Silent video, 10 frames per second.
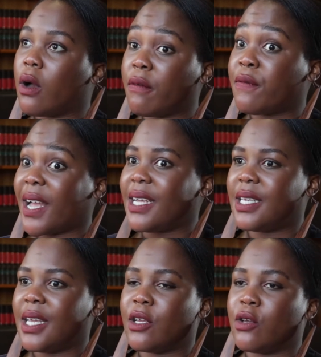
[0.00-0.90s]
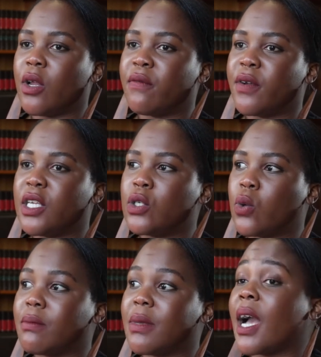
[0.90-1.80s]
of fighting, you know, have really
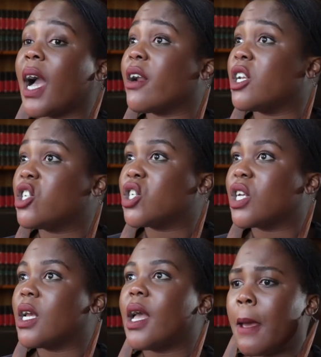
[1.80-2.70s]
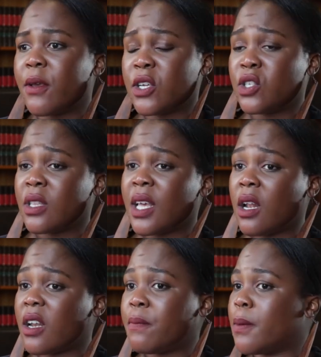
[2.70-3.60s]
taught me courage. Because, you know, there are a
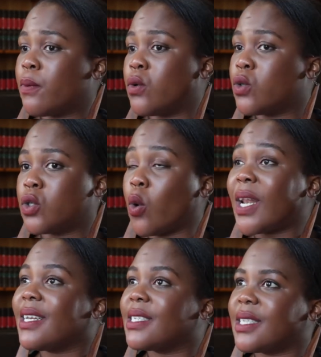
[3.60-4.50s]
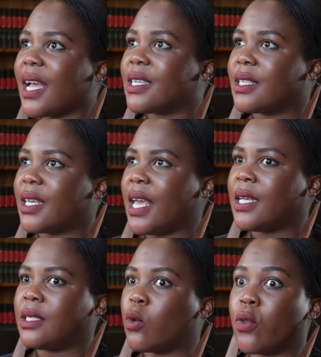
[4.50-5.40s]
lot of people who don't understand the
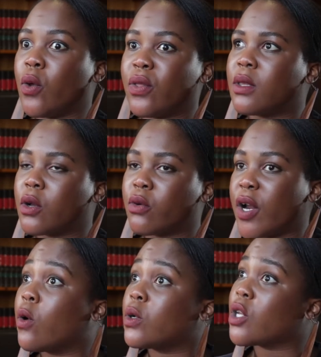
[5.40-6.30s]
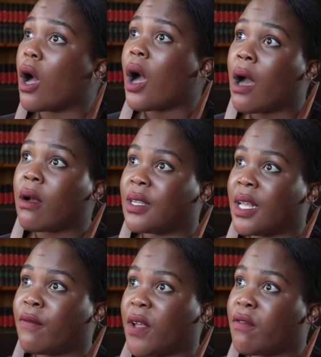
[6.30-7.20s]
case, although the records are out
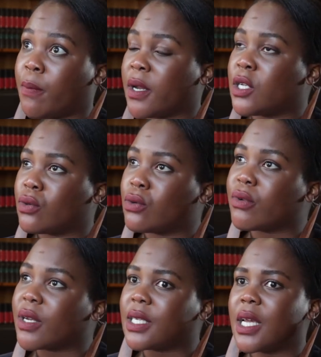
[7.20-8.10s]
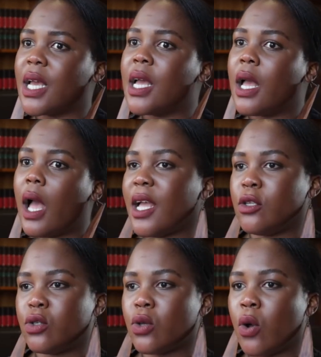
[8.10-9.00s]
there for everybody to read.
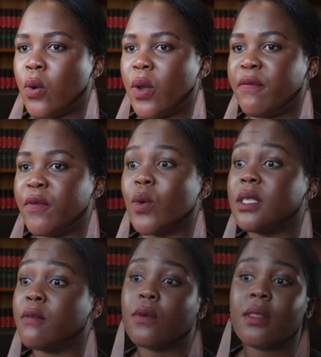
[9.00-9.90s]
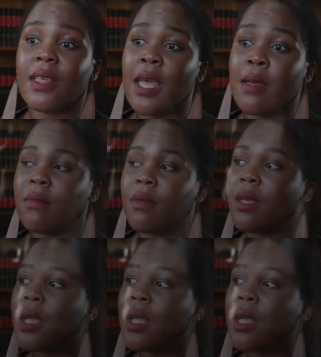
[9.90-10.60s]
And so if it wasn't for them,